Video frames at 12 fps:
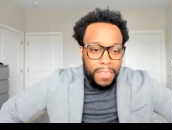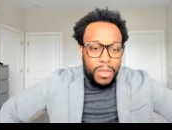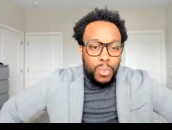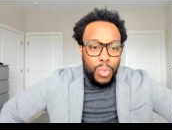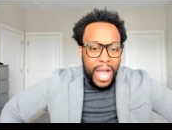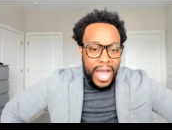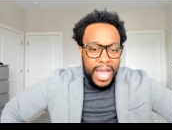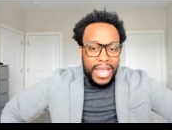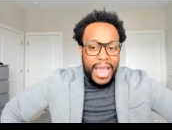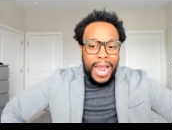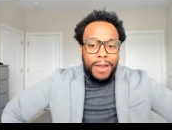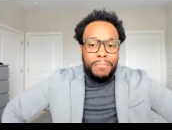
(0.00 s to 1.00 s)
why
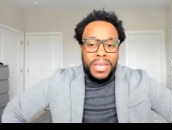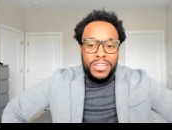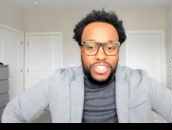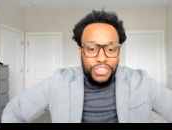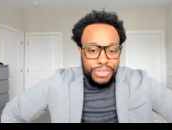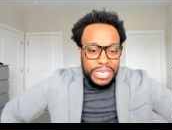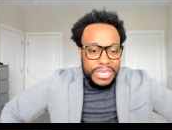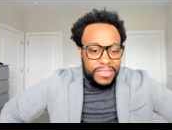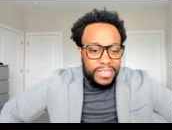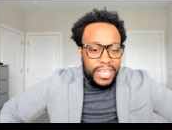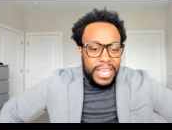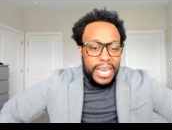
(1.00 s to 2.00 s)
our ministries
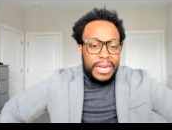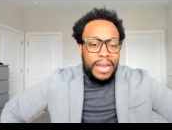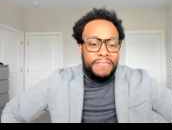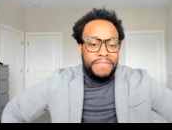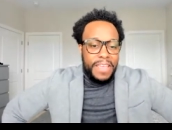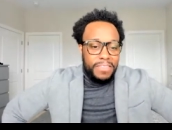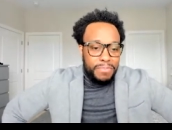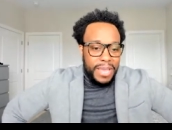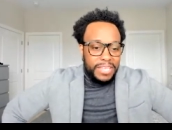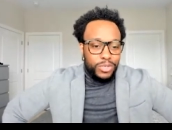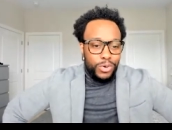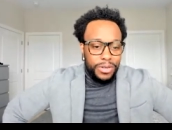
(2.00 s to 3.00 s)
and our
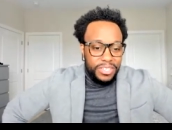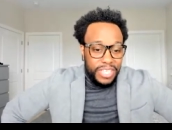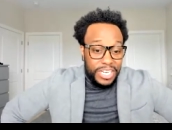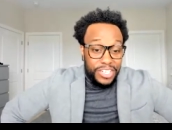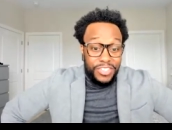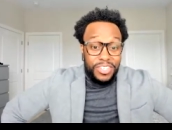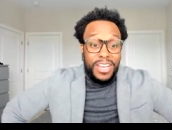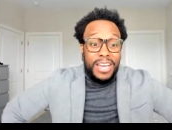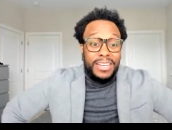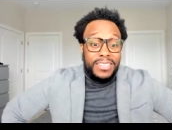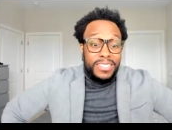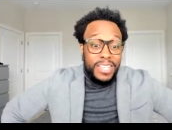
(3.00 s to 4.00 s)
faith-based organizations are not
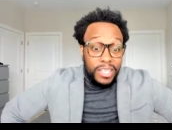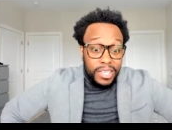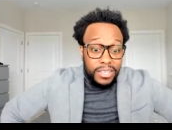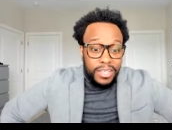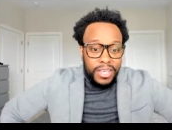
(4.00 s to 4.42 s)
excelling.